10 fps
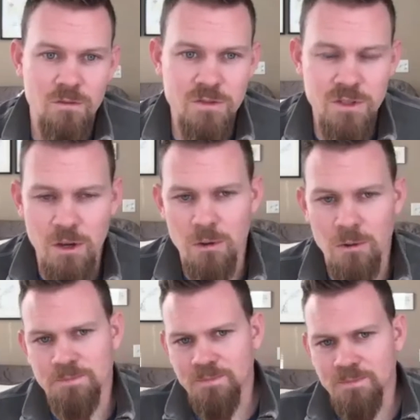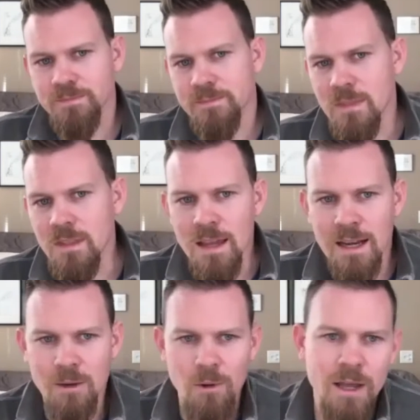So
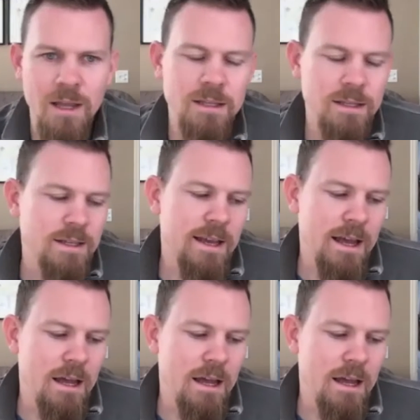anyway, the